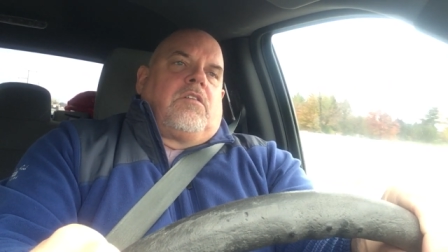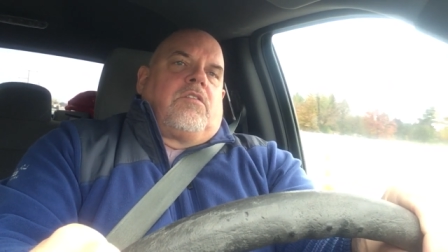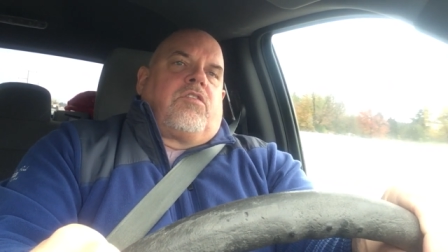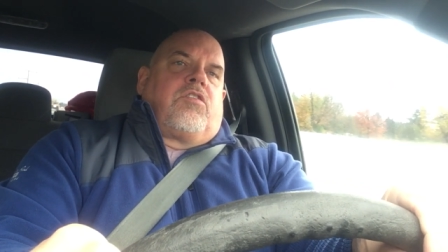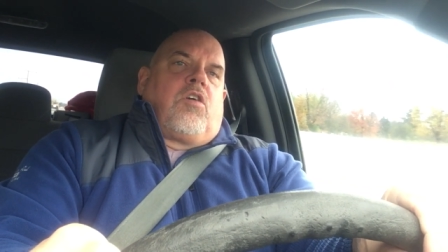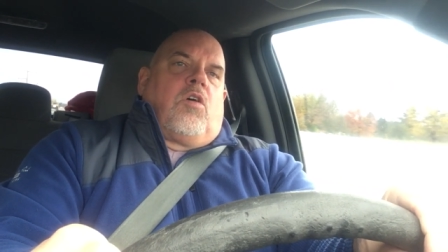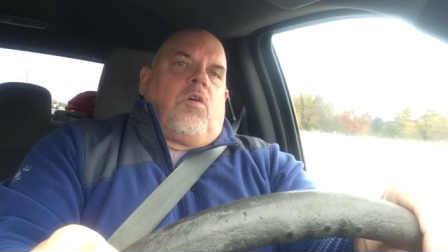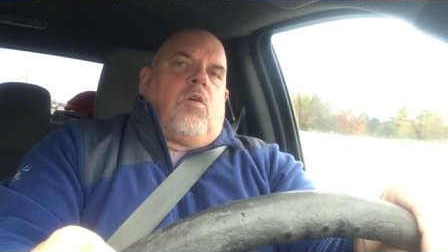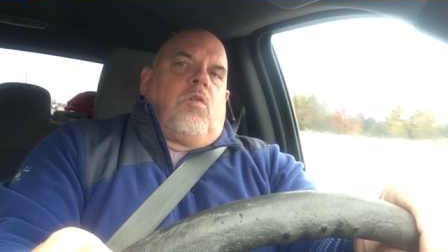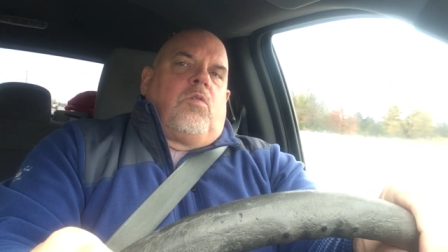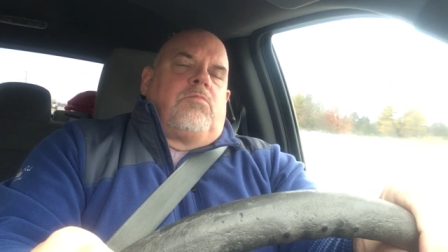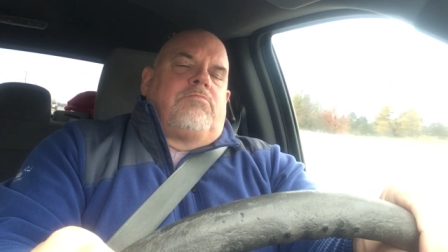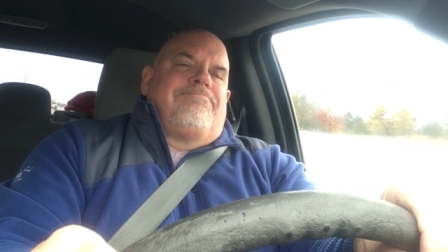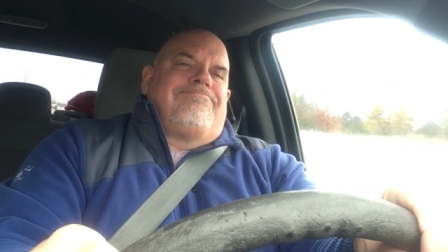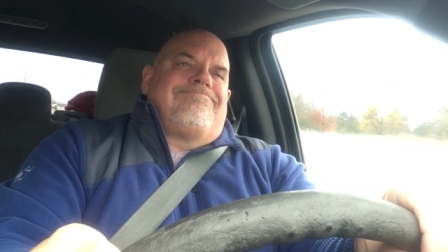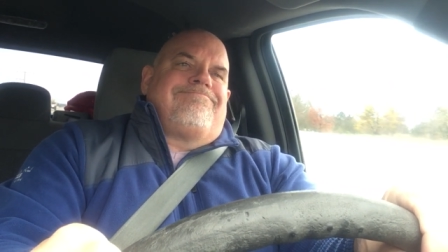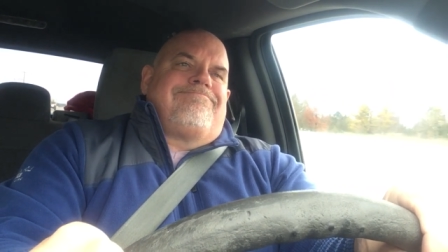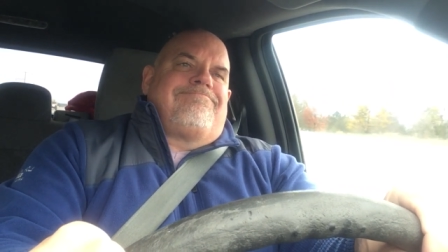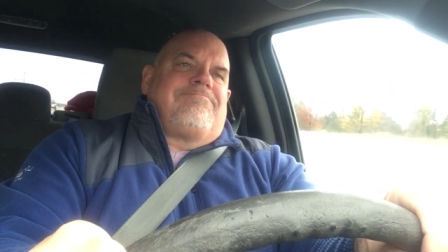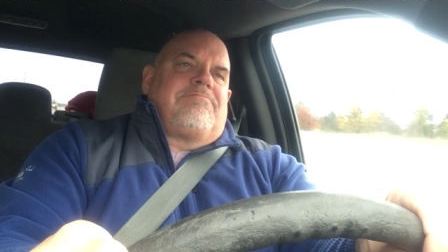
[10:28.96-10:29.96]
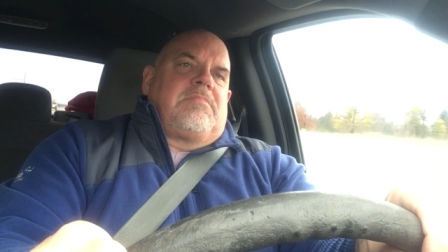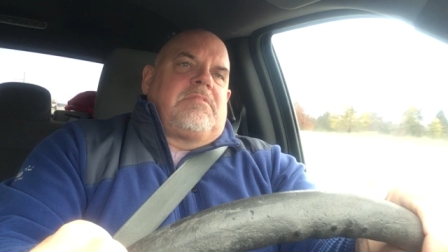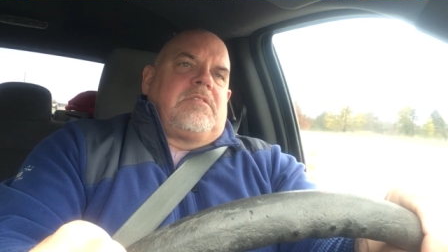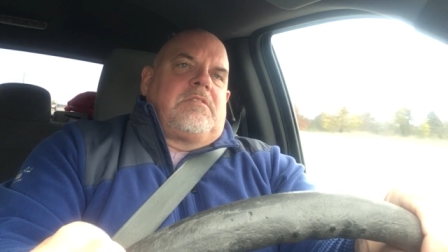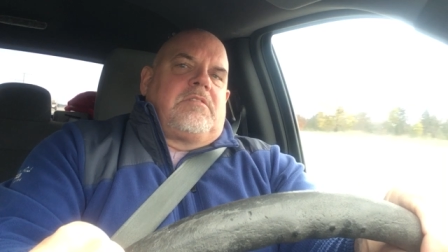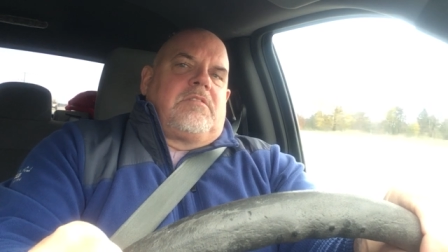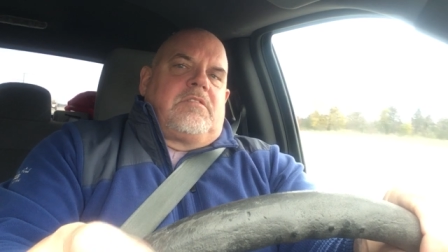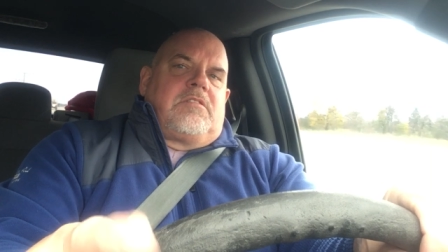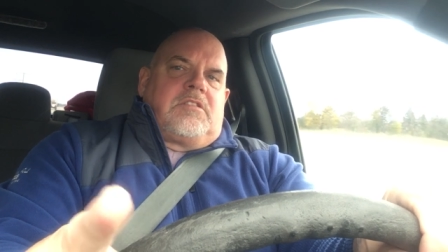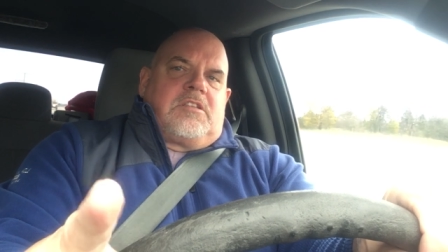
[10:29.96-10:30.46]
so,
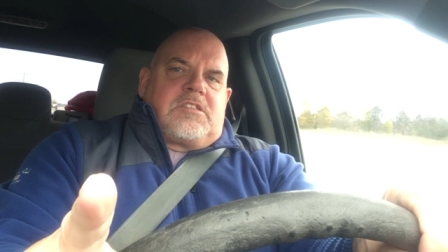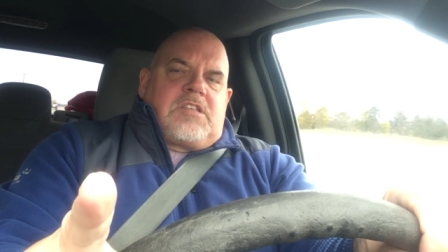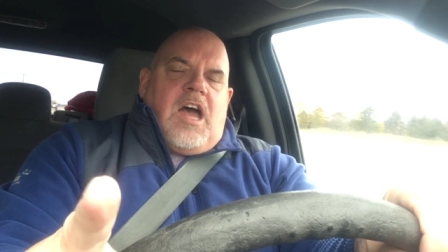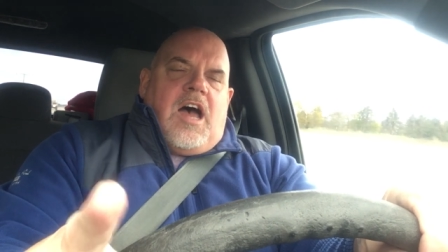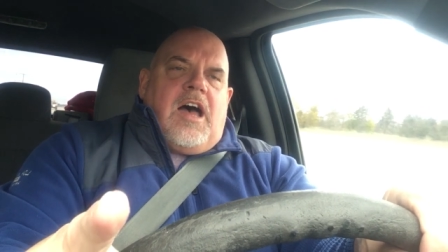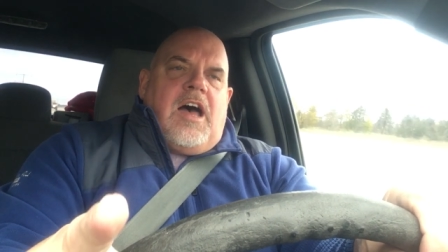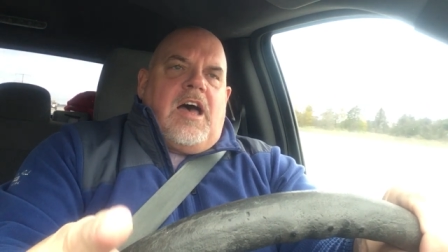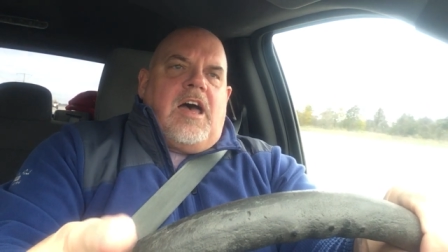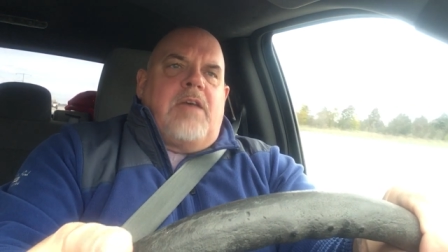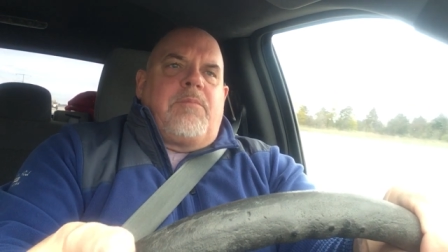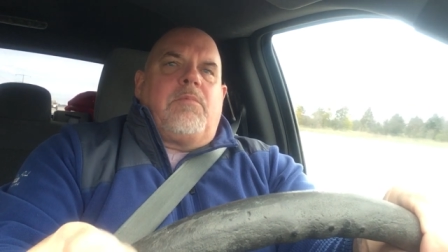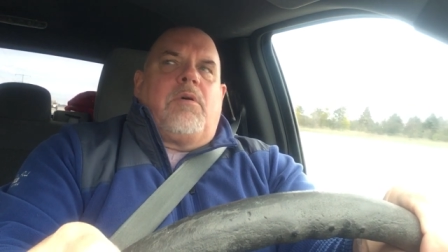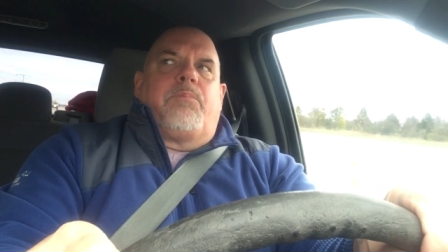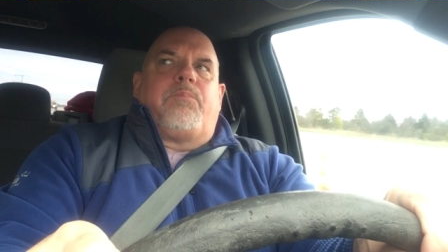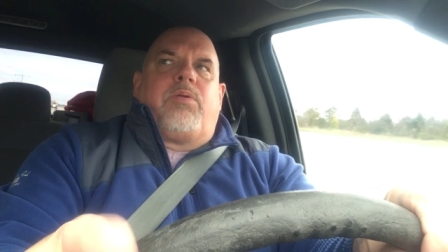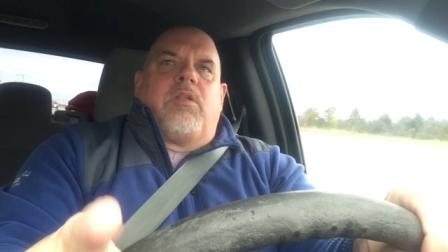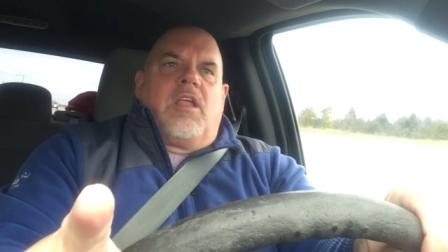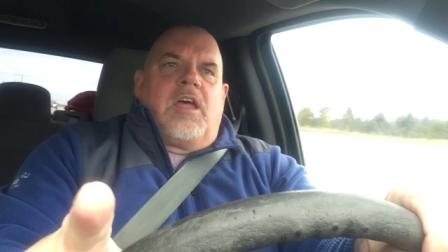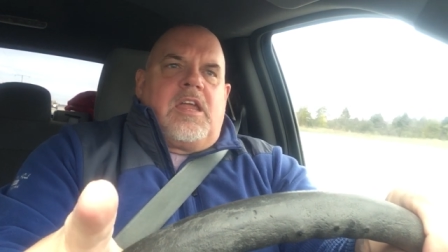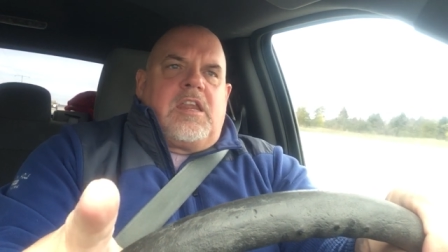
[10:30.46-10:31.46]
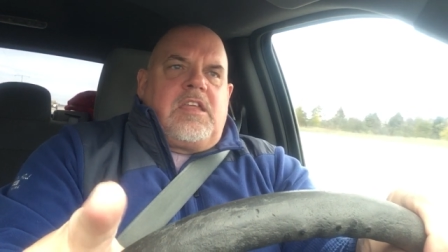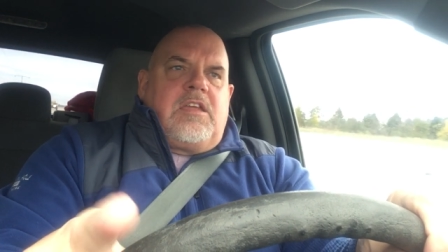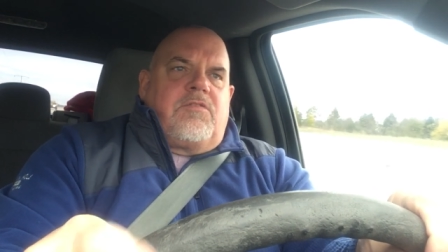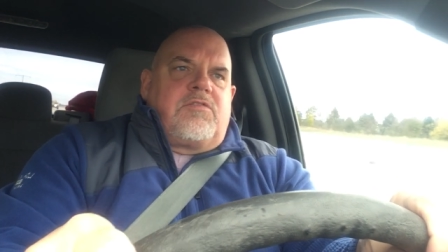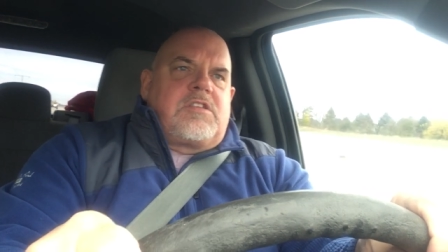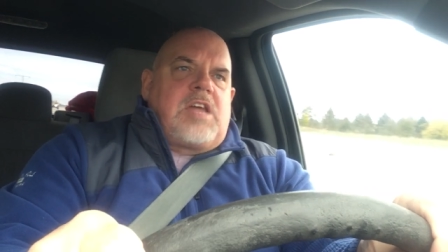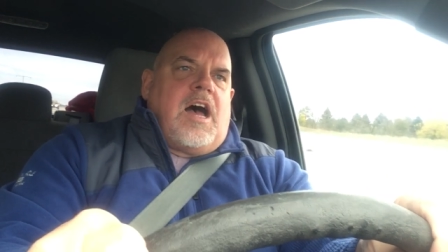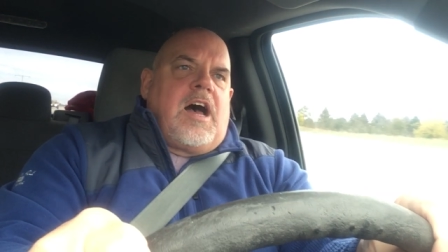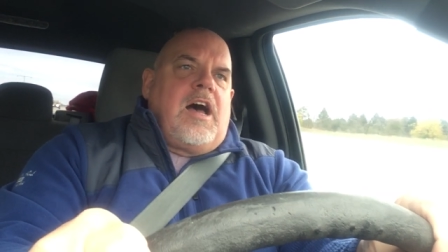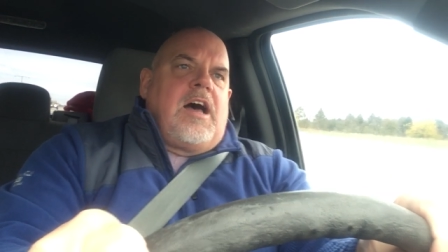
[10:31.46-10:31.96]
time, plenty
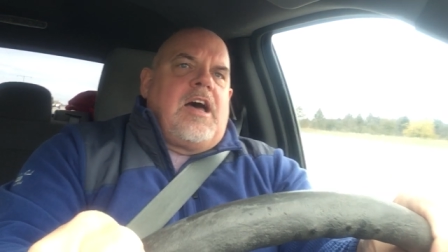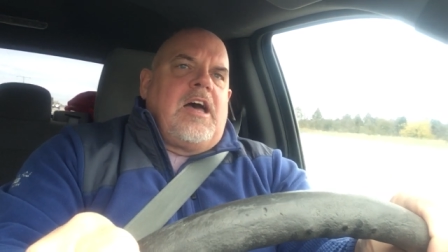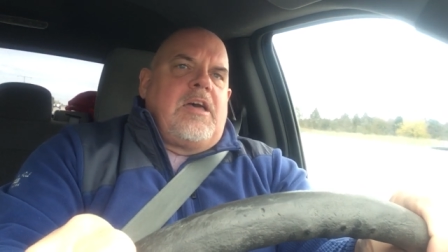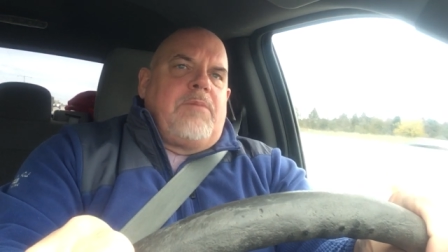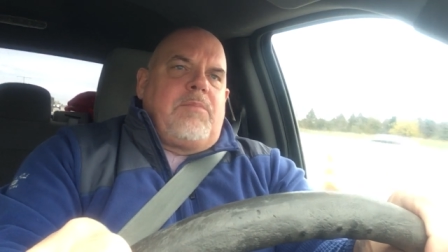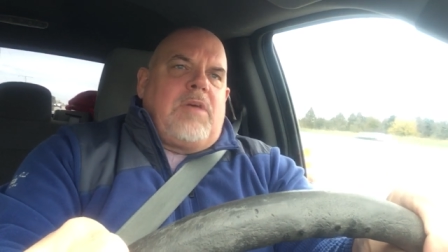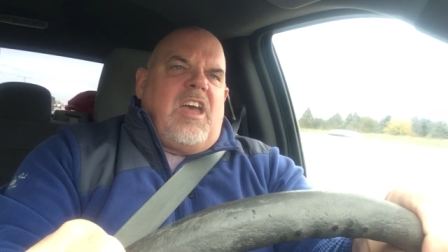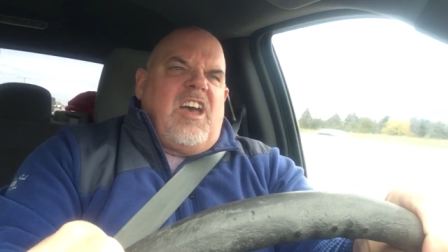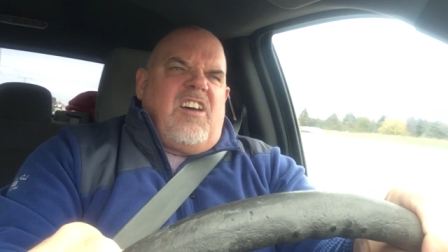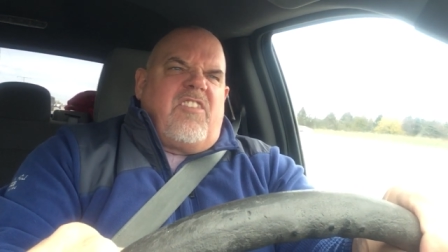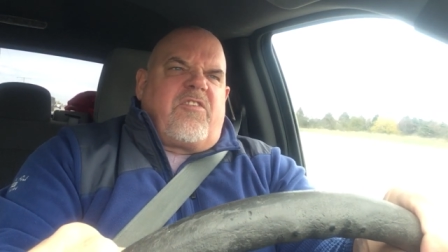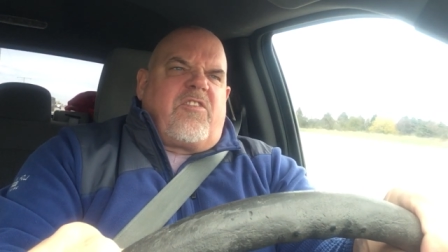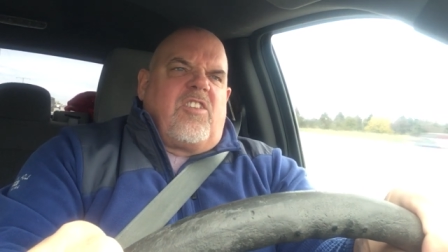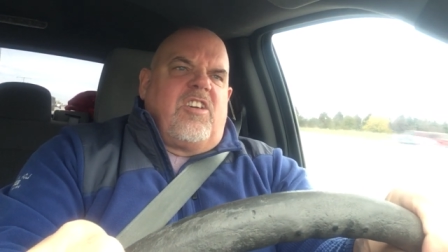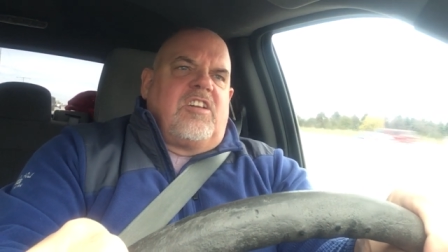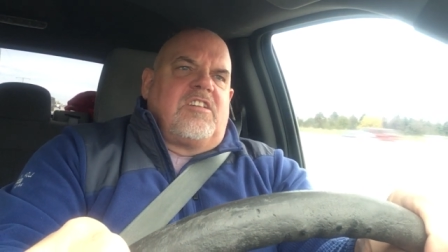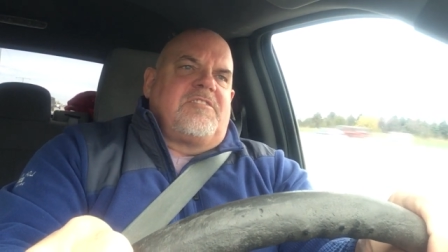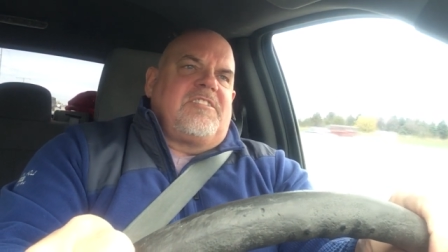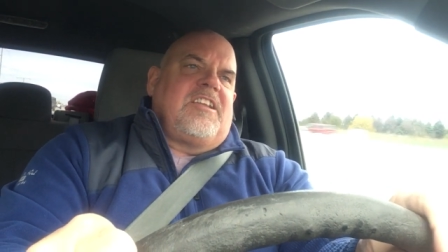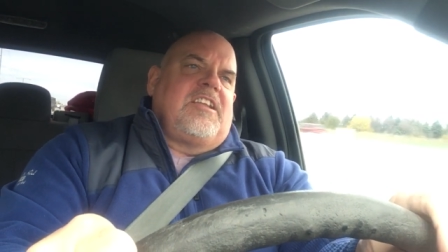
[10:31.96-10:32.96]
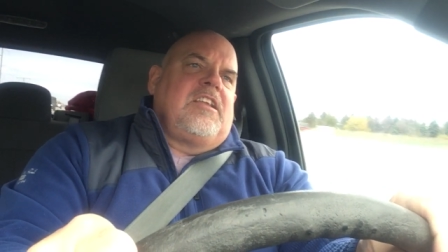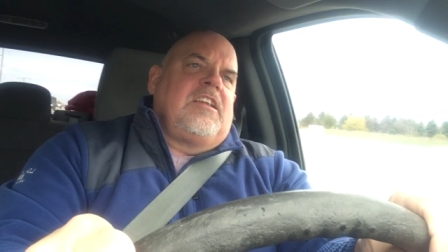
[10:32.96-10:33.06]
of time, effort,